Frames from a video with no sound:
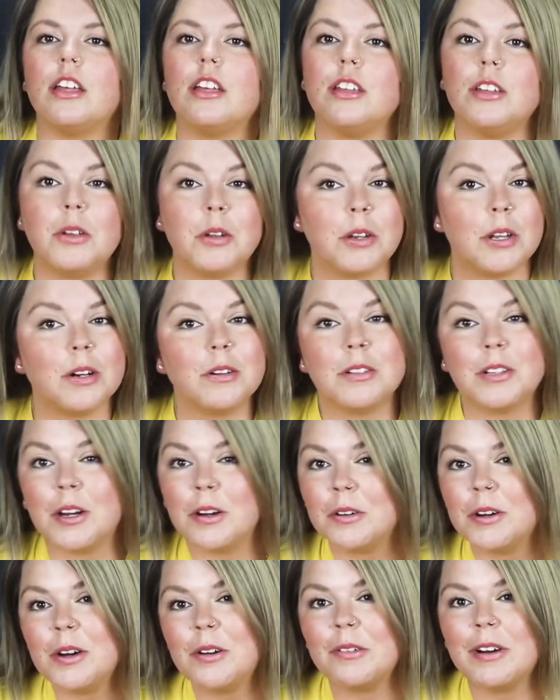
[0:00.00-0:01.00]
you don't know
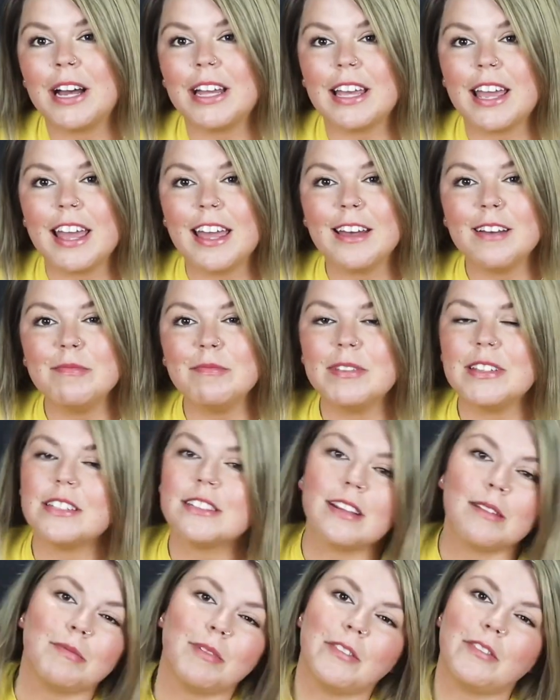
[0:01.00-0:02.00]
who I am,
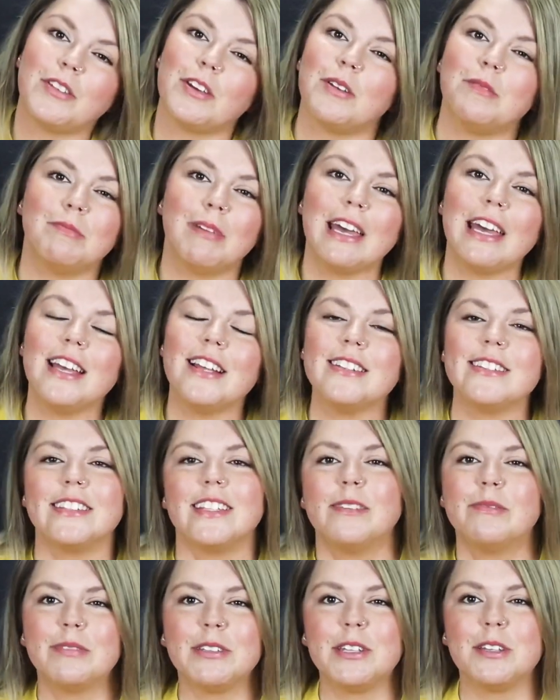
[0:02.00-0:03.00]
some of you may,
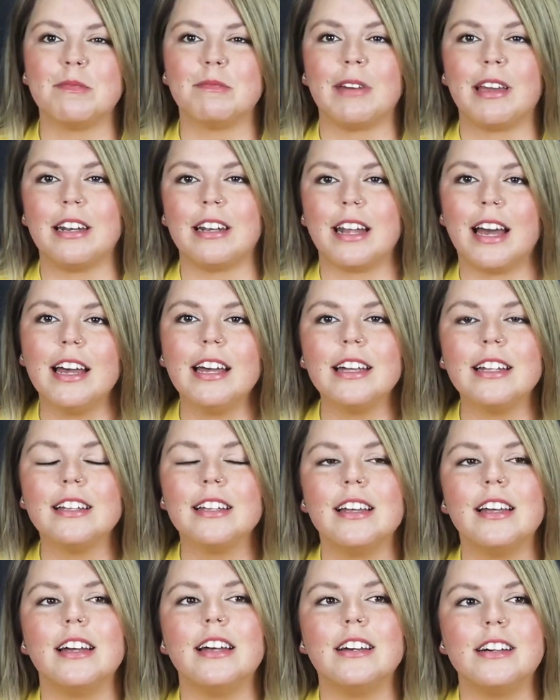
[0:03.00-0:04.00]
some of you may not.
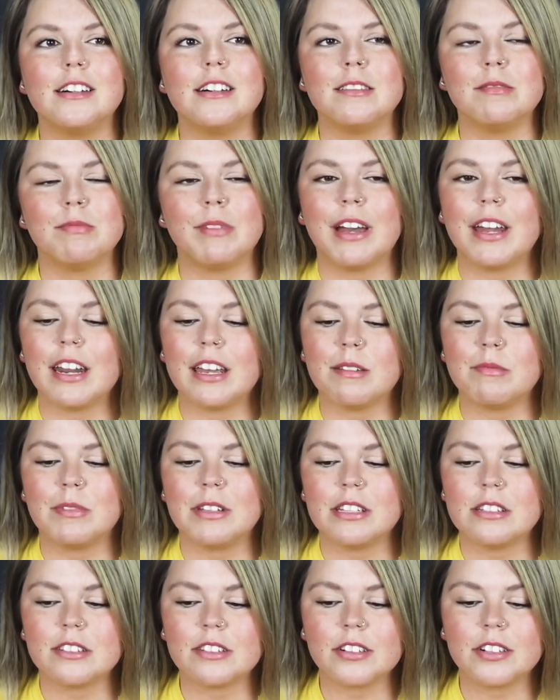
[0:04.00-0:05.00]
My name
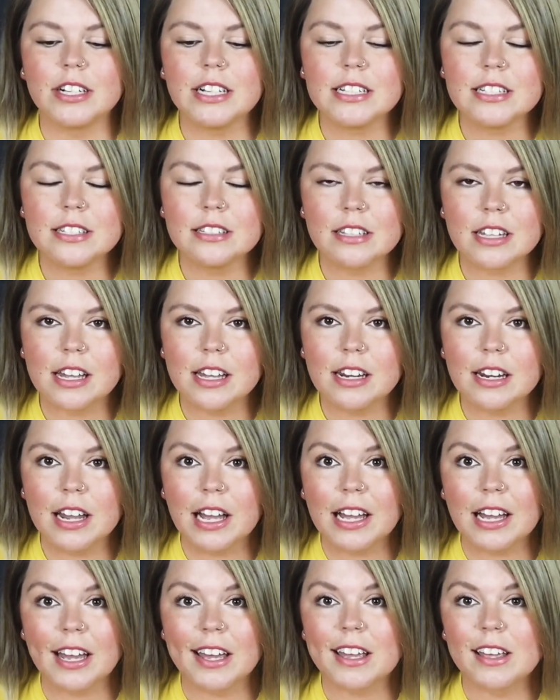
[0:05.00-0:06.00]
is Krystin.
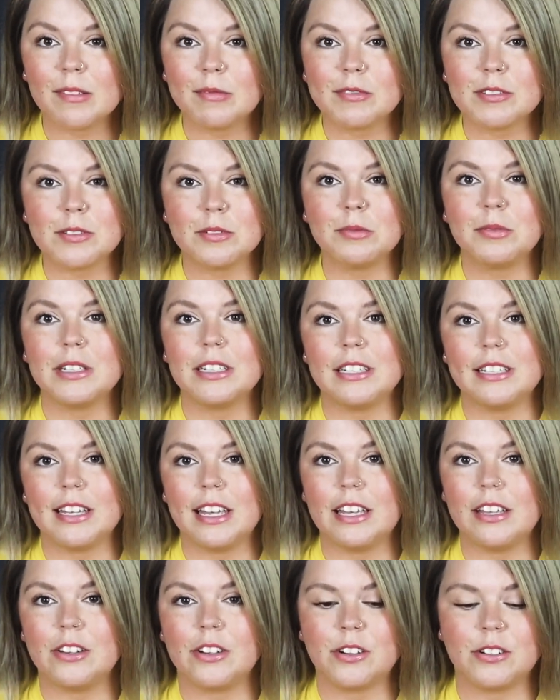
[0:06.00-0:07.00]
I am
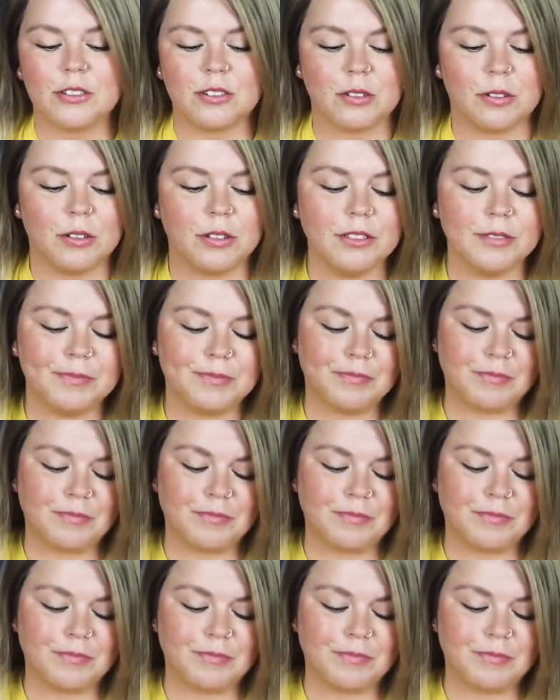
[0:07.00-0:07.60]
28 years old.